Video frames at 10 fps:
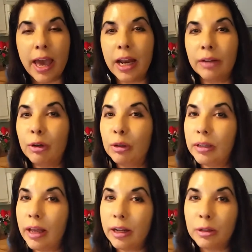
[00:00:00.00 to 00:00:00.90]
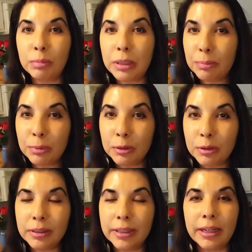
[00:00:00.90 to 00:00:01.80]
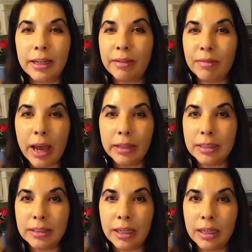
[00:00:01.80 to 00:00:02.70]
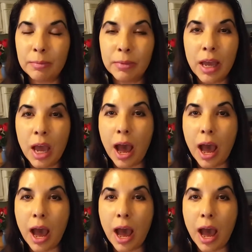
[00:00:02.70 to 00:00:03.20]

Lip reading: And I've heard a lot of other people that they've had the same